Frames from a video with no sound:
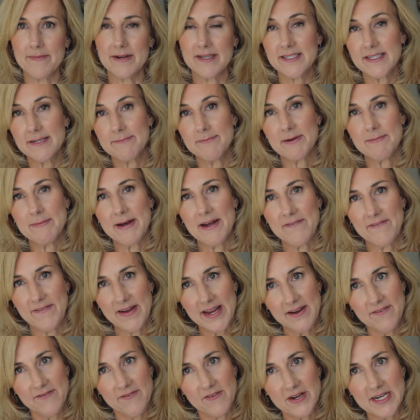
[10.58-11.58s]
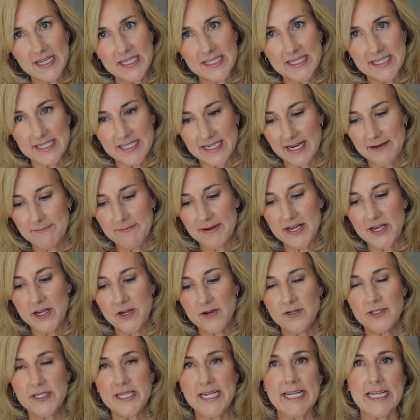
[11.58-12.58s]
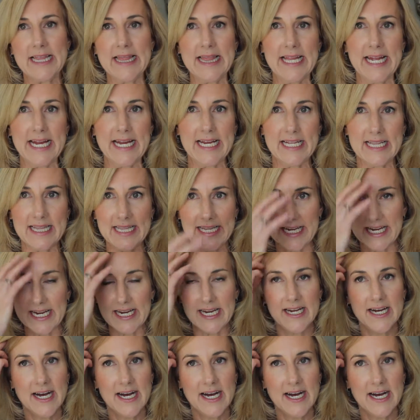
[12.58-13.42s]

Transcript: some of my favorites that I've been using lately.